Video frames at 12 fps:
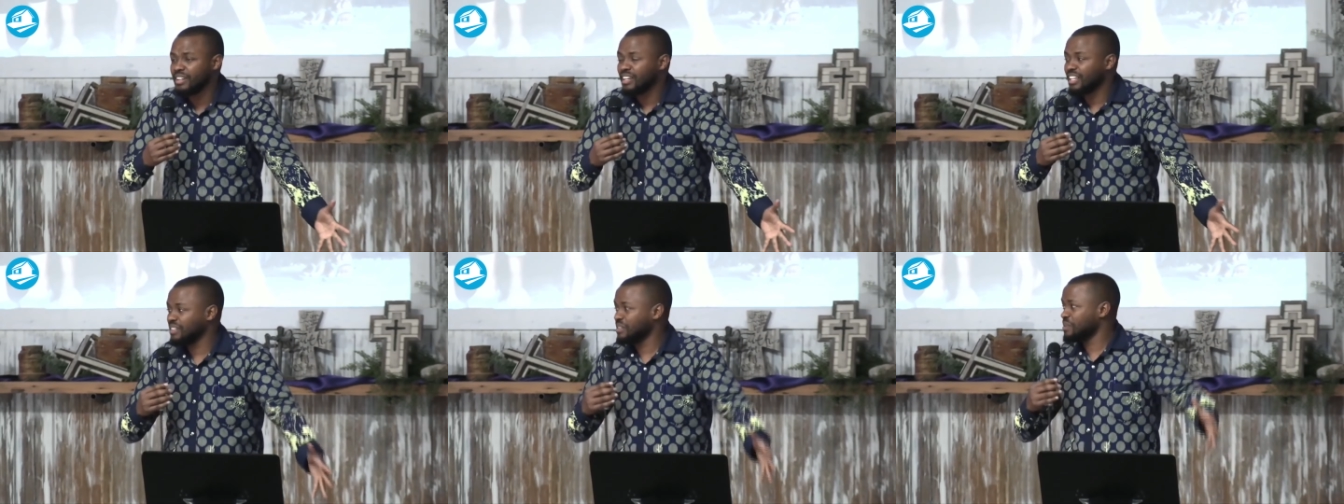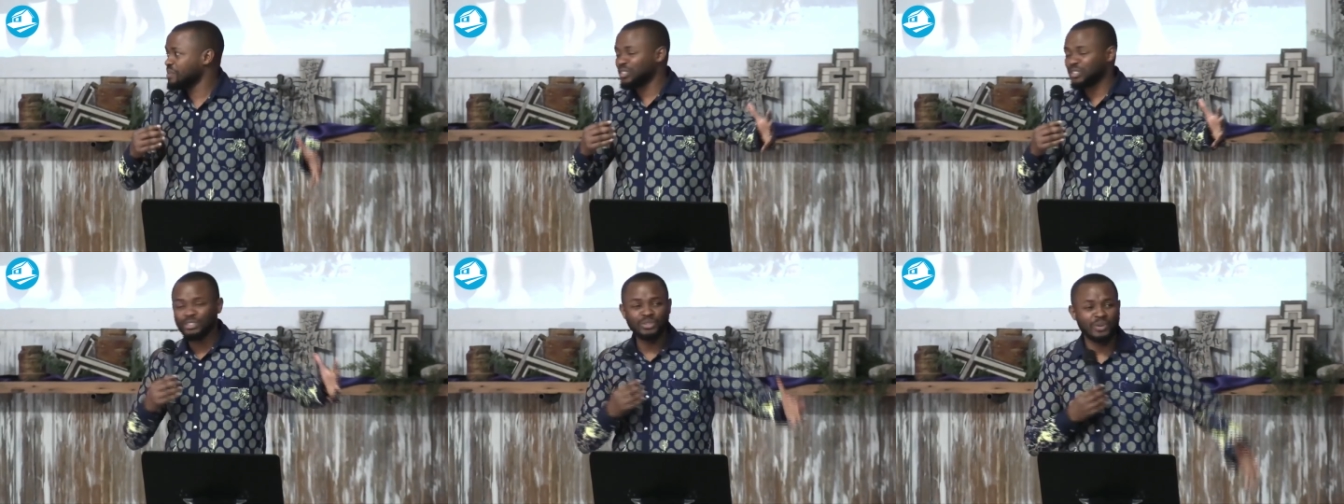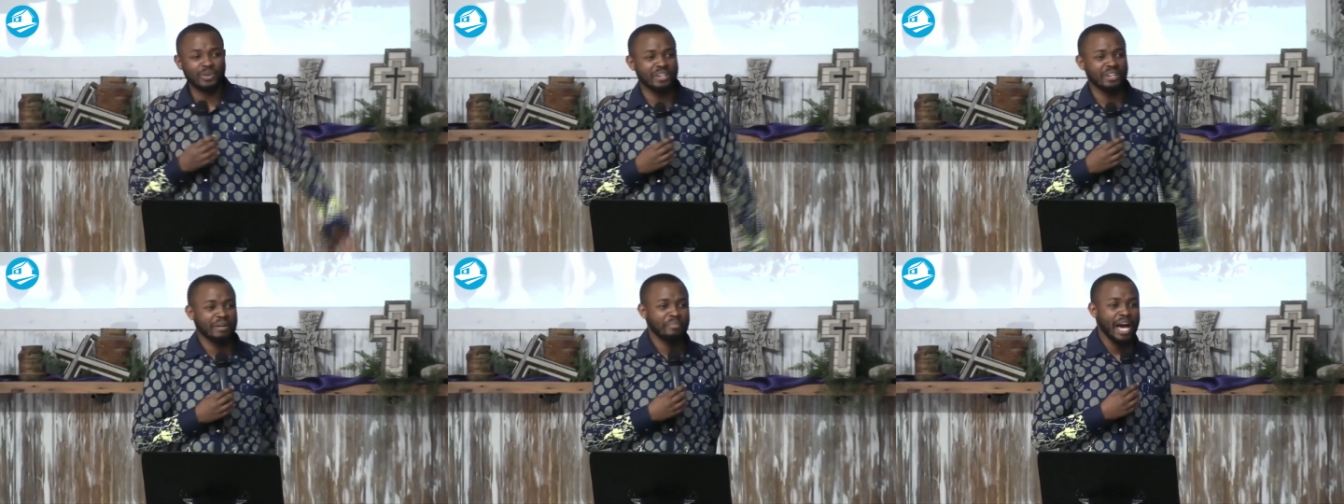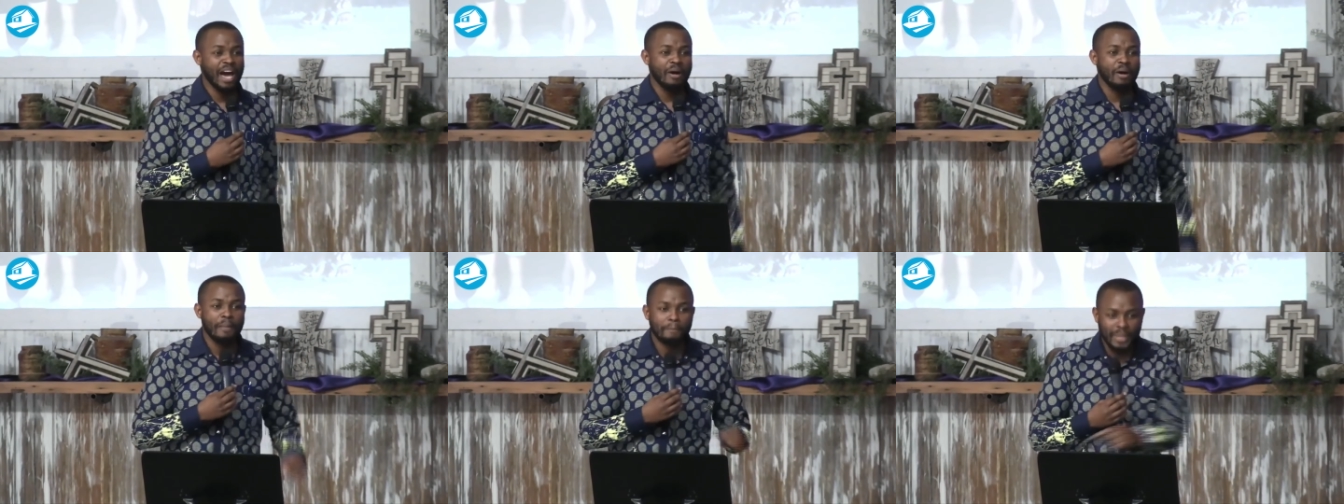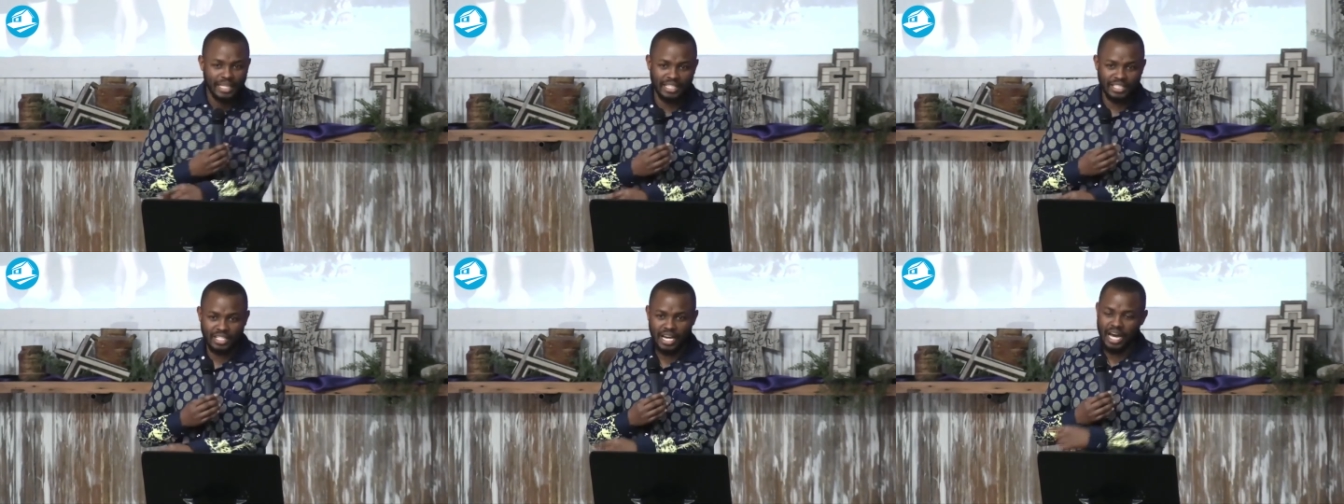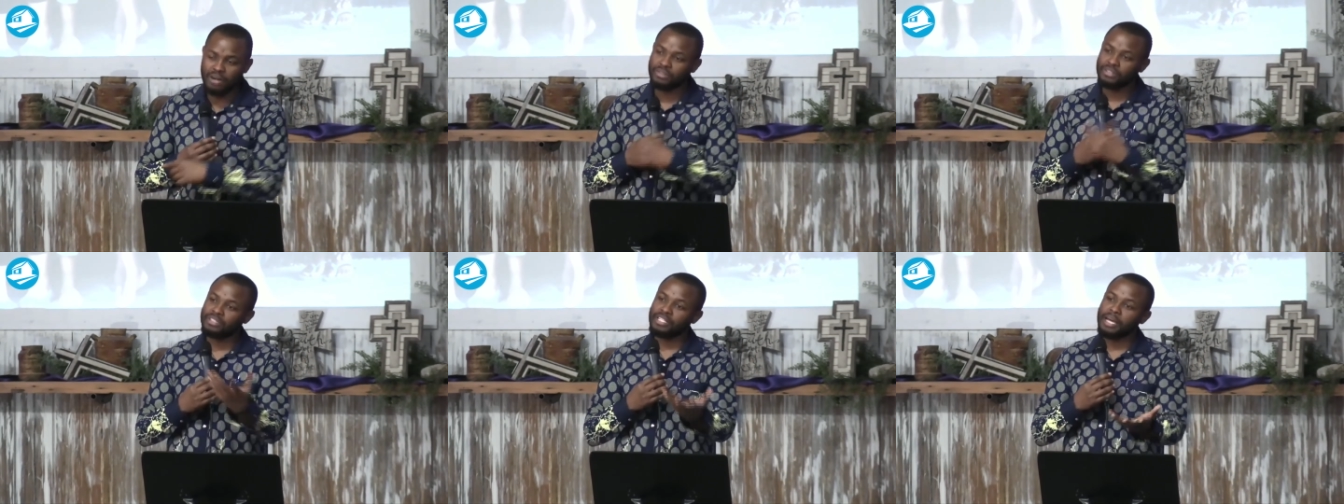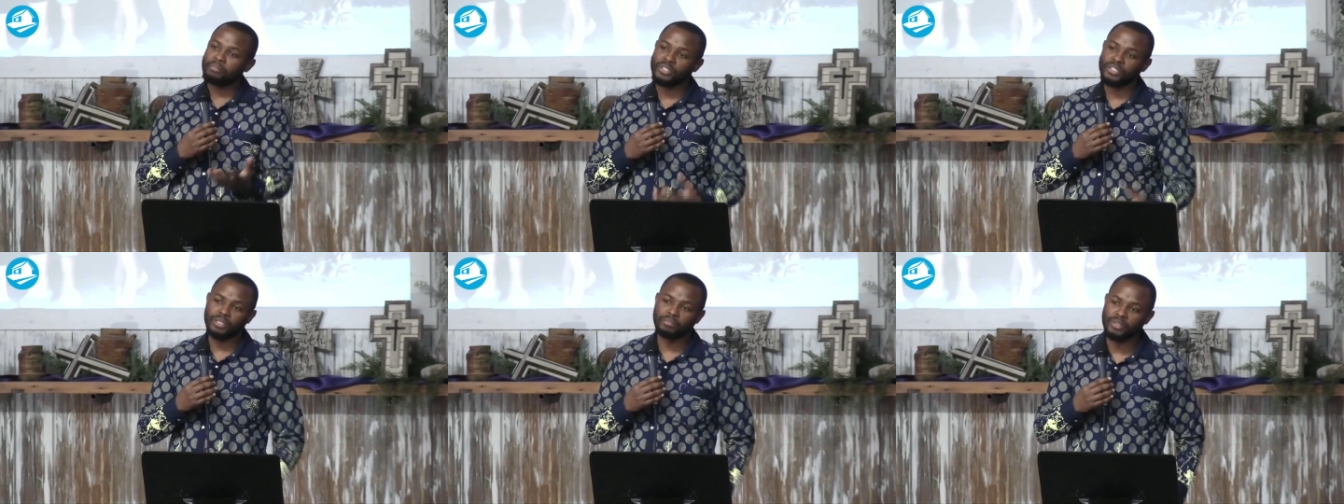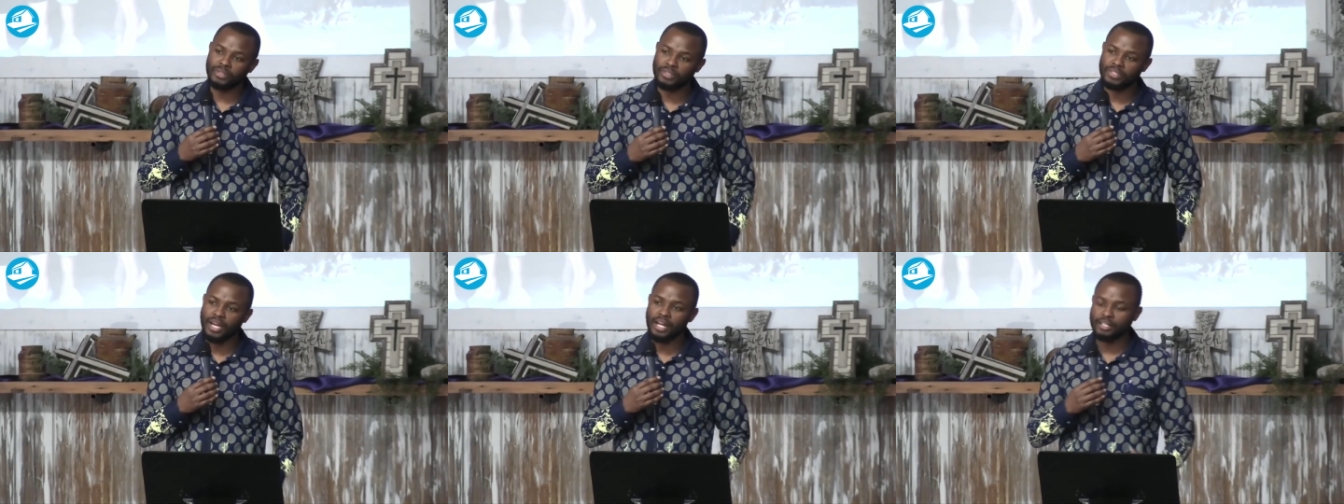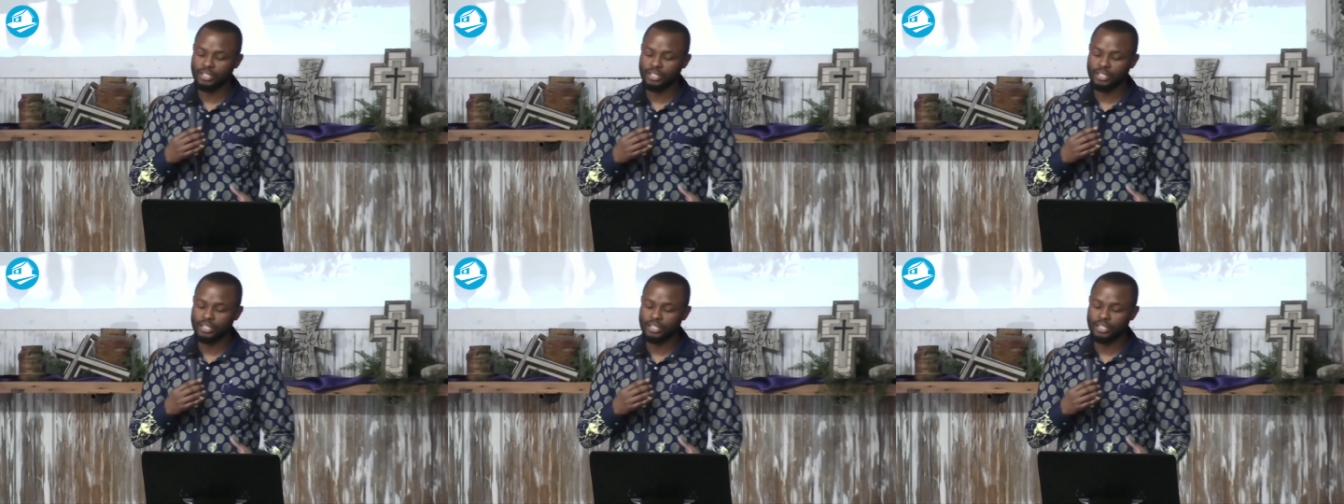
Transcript: I don't know what you're talking about. But that's how discipleship looks like.